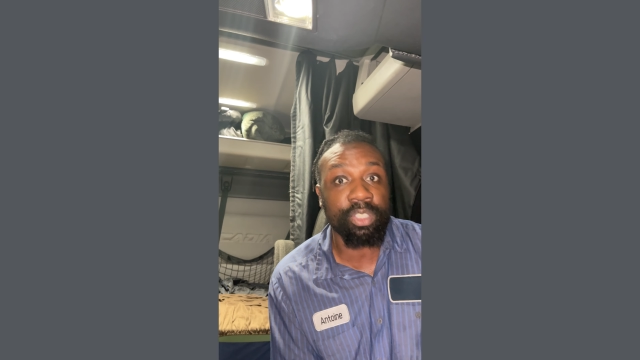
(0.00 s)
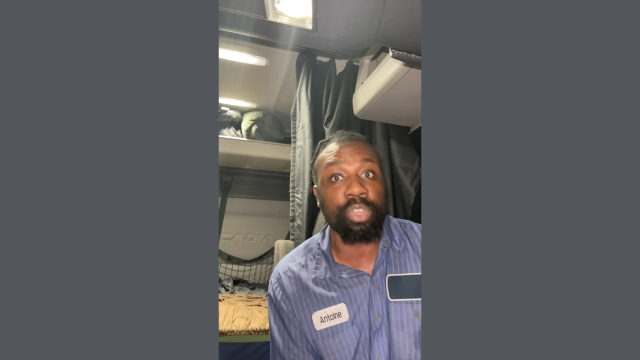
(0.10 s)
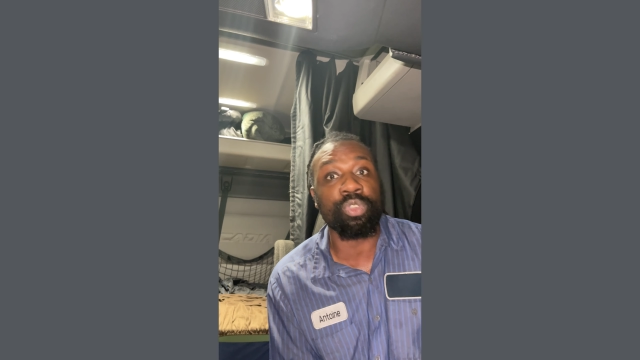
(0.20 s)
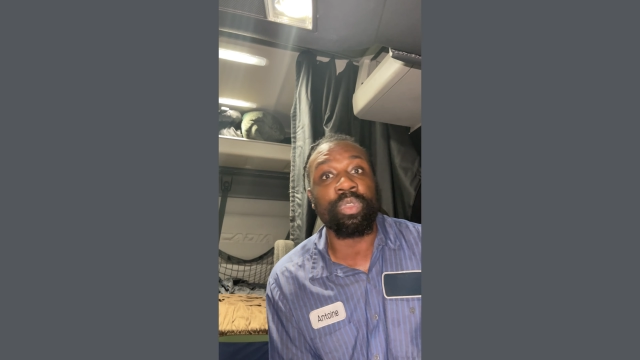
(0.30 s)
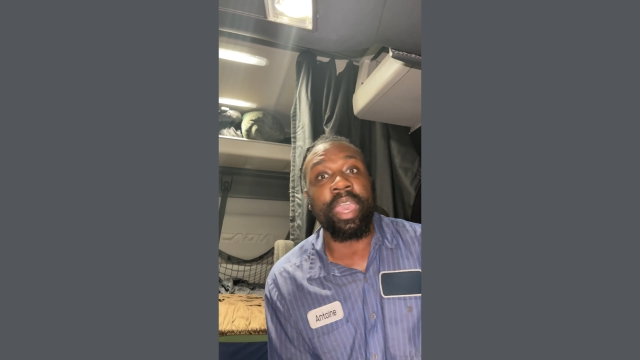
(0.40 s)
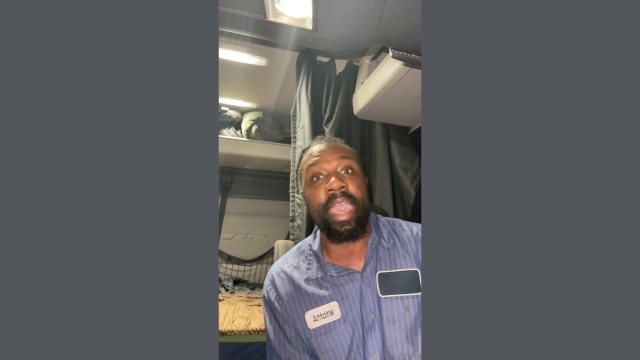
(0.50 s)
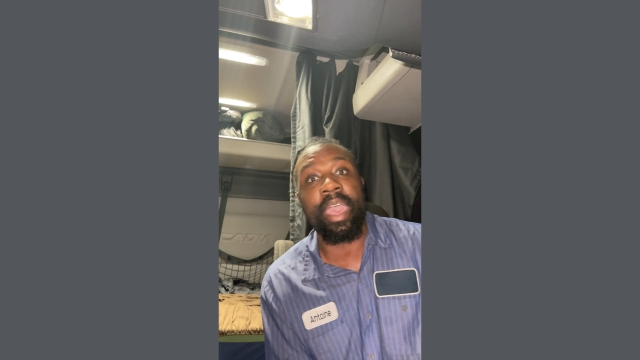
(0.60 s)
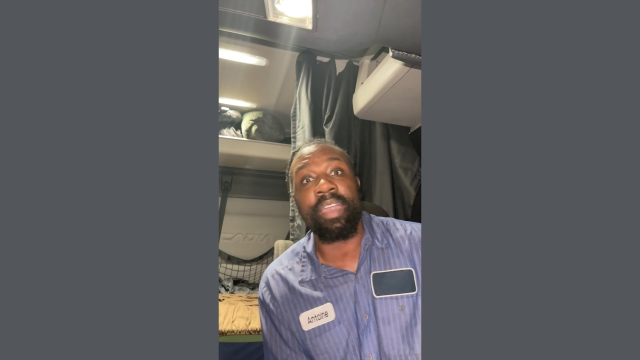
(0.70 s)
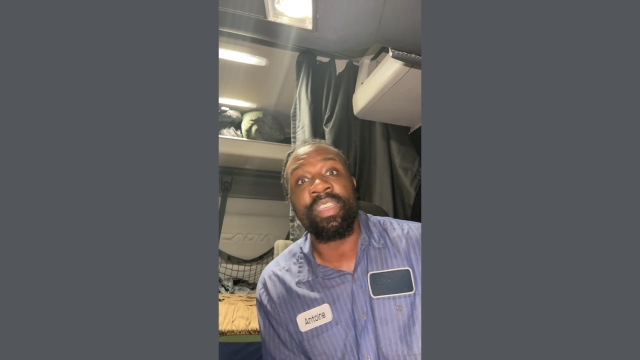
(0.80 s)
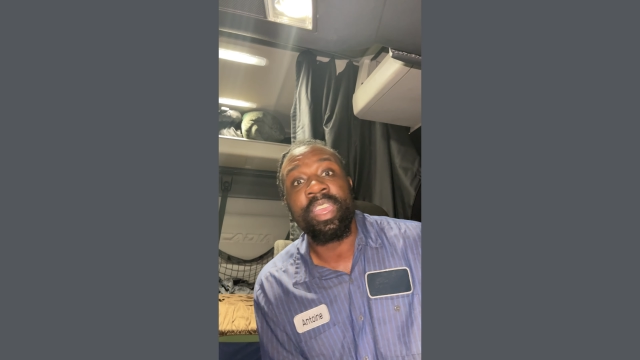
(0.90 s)
so you can
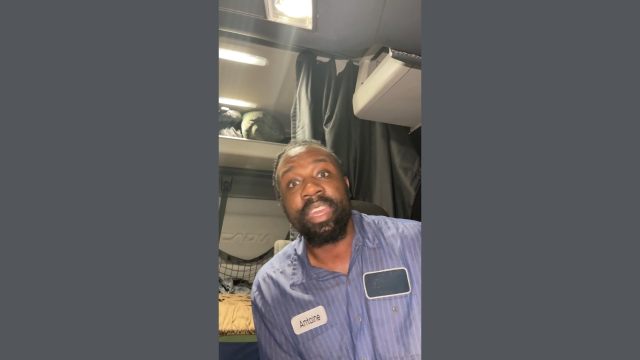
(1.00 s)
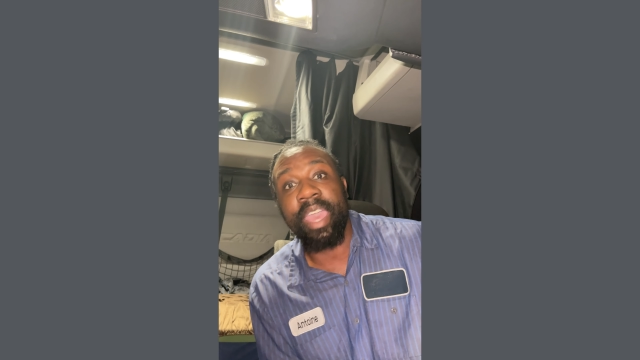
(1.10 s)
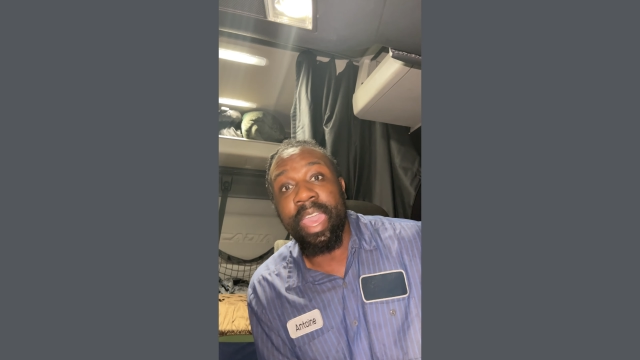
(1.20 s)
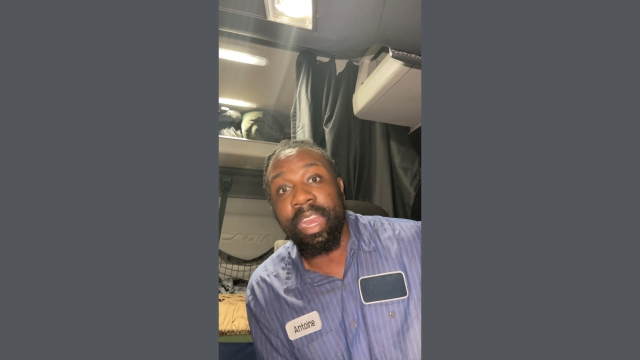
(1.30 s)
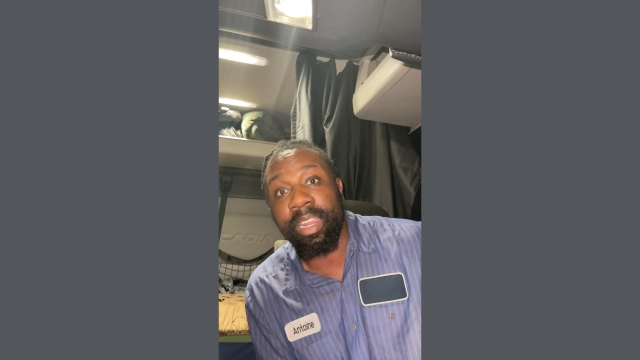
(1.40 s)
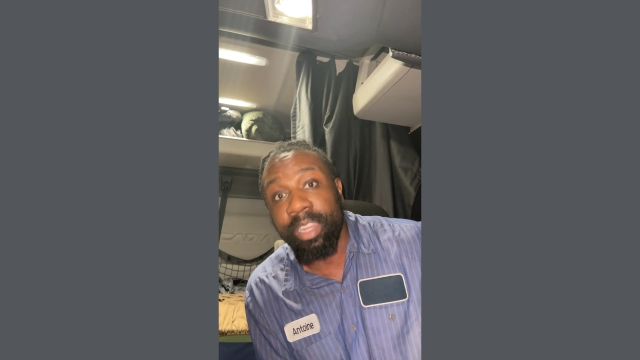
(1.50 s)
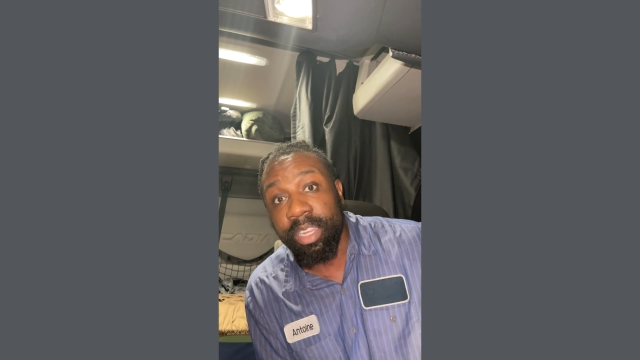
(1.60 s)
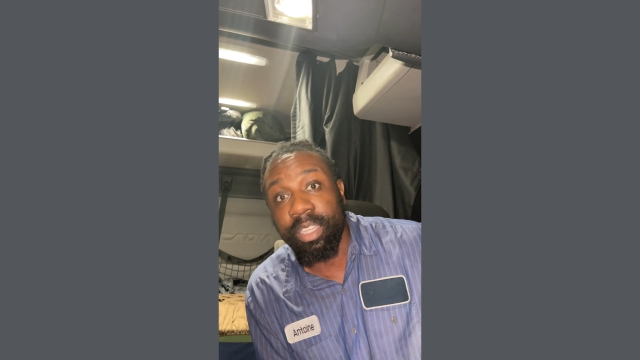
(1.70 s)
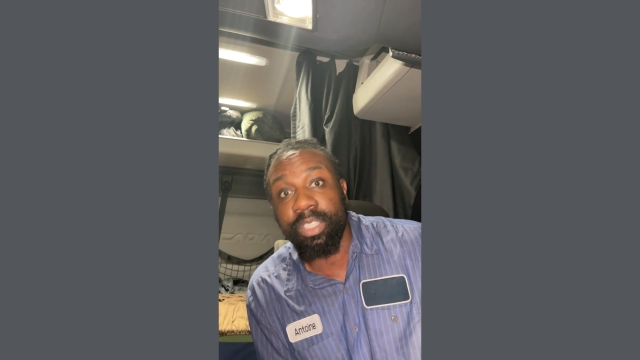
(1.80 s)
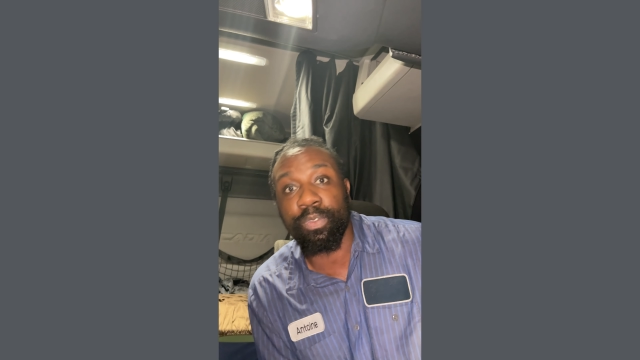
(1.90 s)
have the
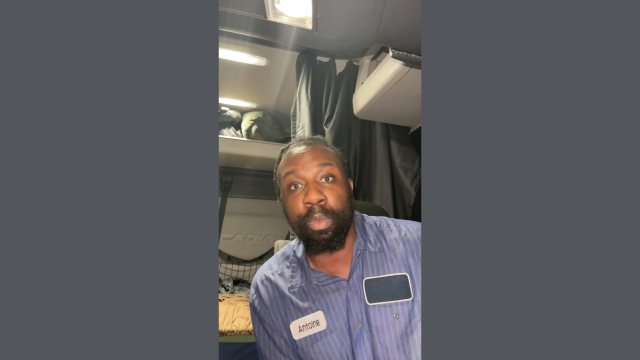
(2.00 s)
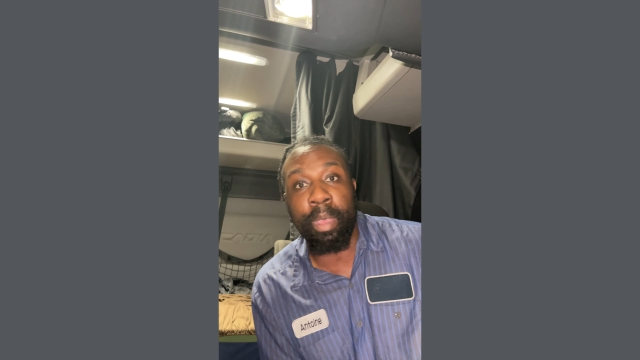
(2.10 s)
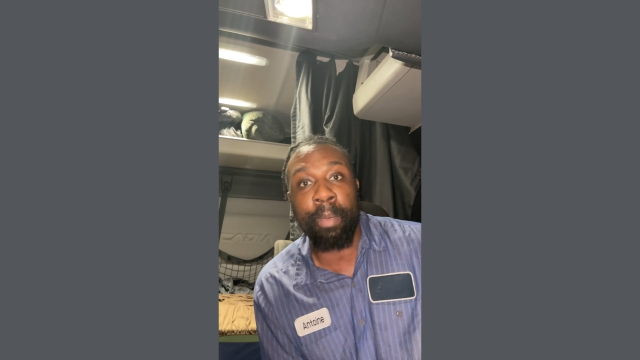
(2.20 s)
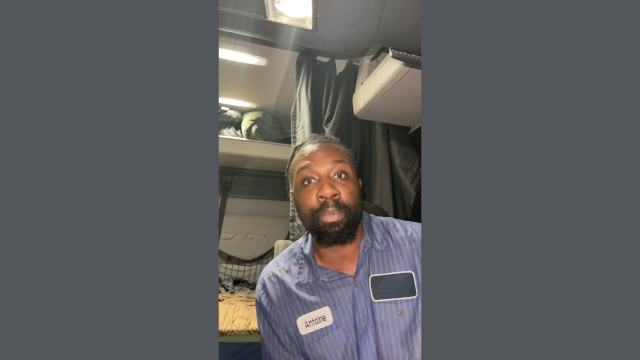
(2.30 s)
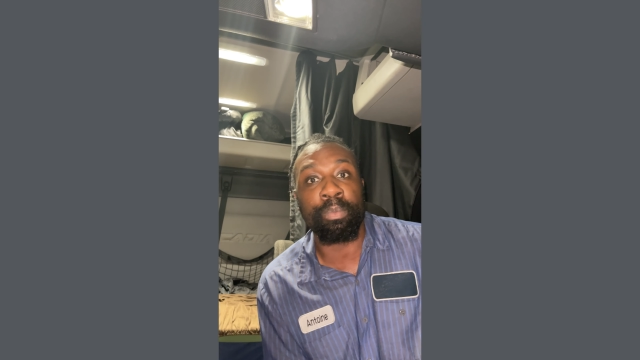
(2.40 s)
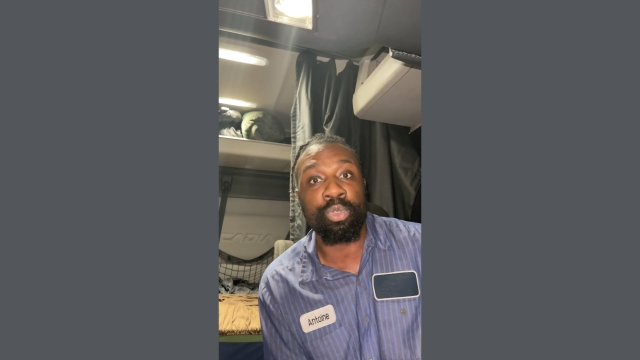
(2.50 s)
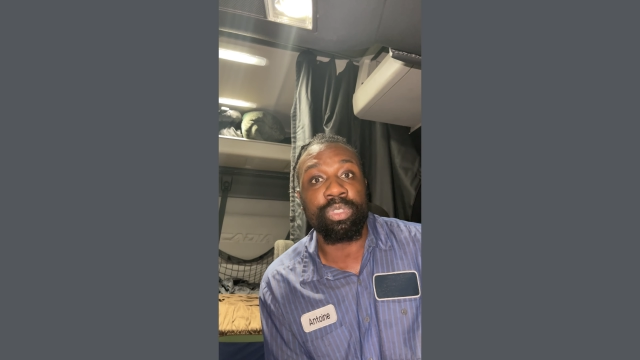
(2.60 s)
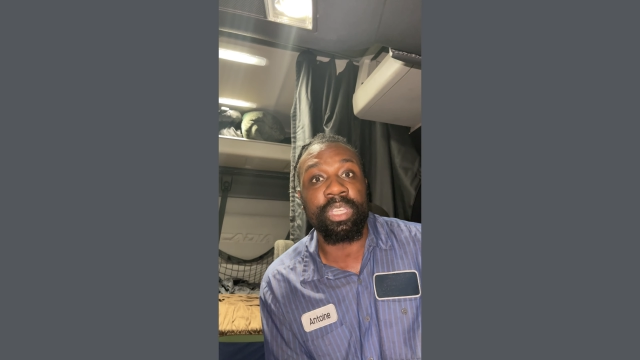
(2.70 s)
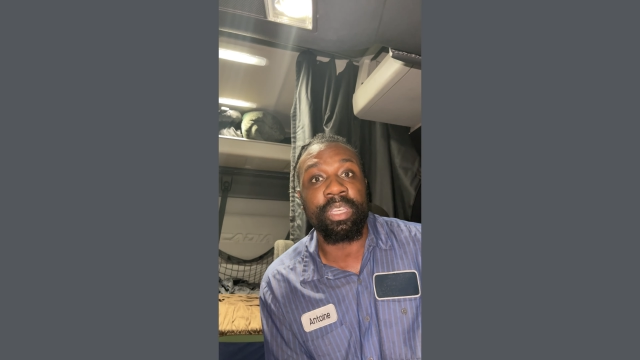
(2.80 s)
analytics from Apple Music